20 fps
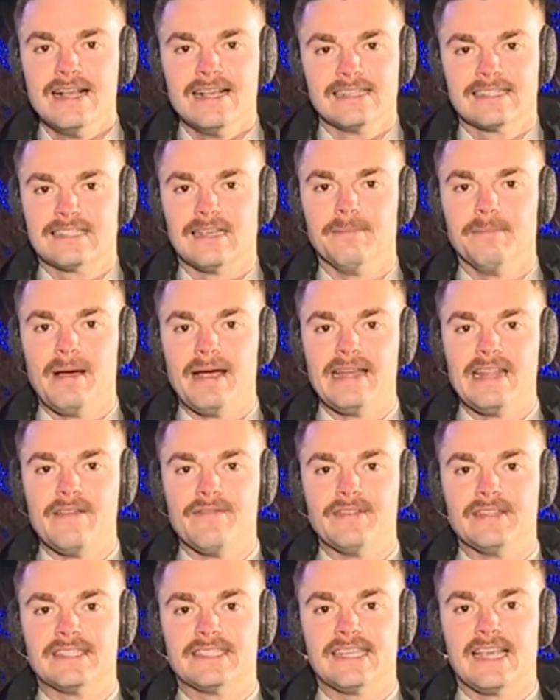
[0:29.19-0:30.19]
Some might
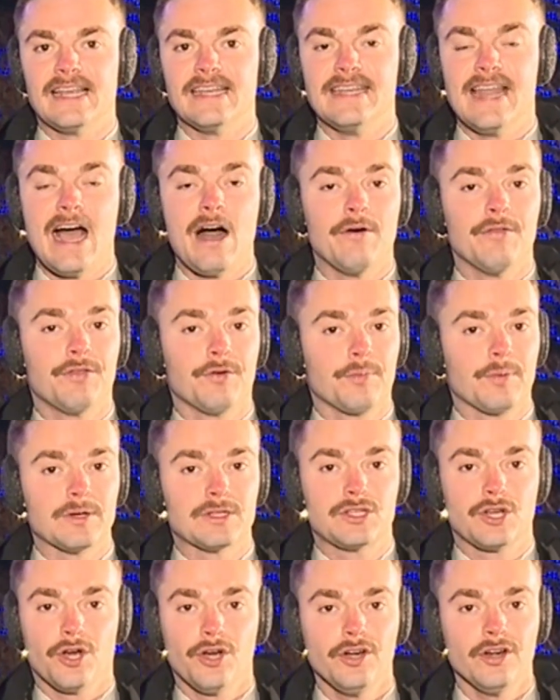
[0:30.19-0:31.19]
even say now the
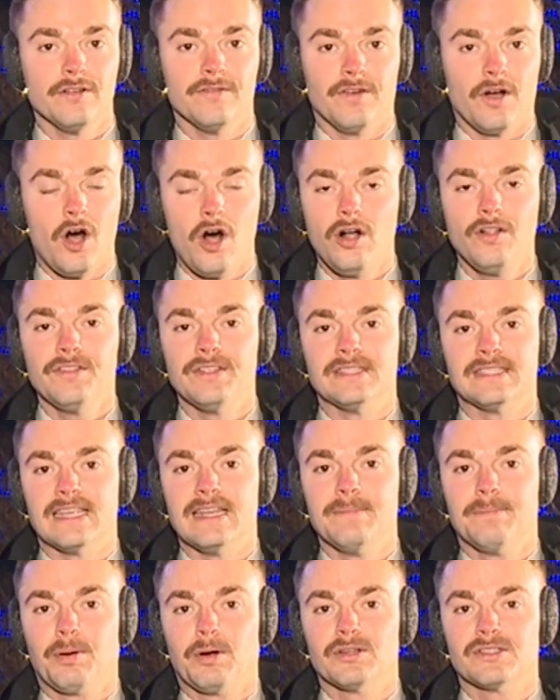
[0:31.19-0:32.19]
return of all these
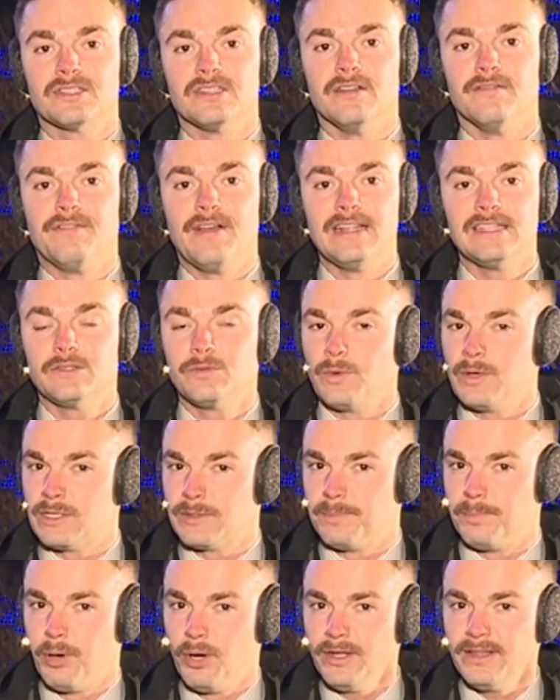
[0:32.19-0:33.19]
in person events,
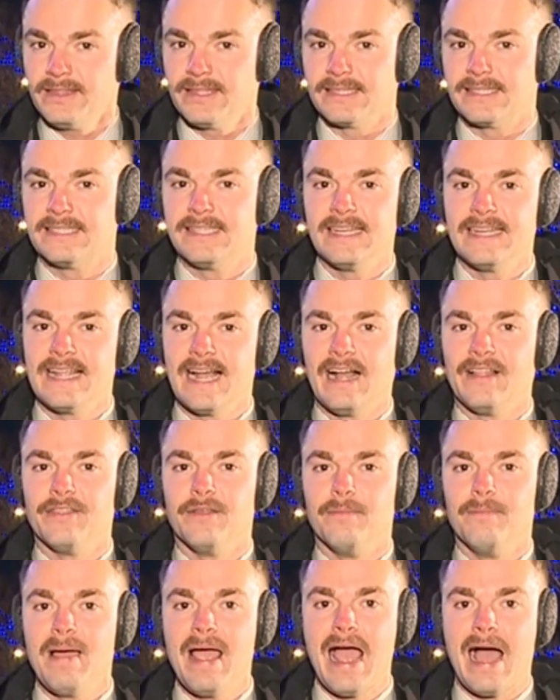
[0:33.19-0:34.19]
which put the city on
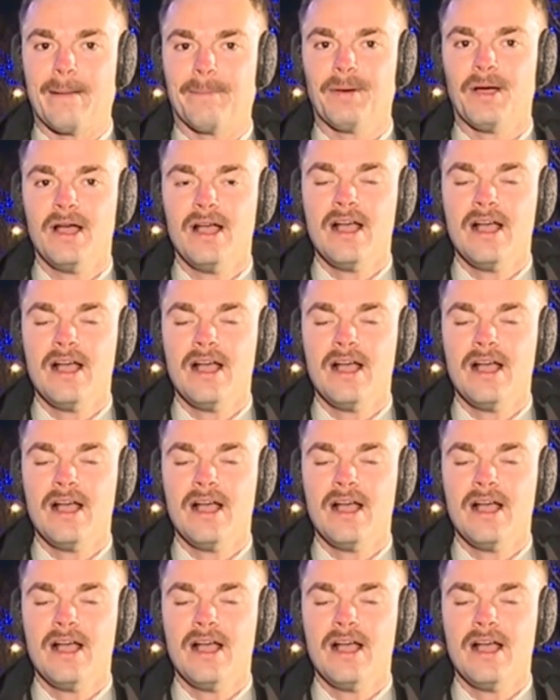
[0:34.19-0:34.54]
the map,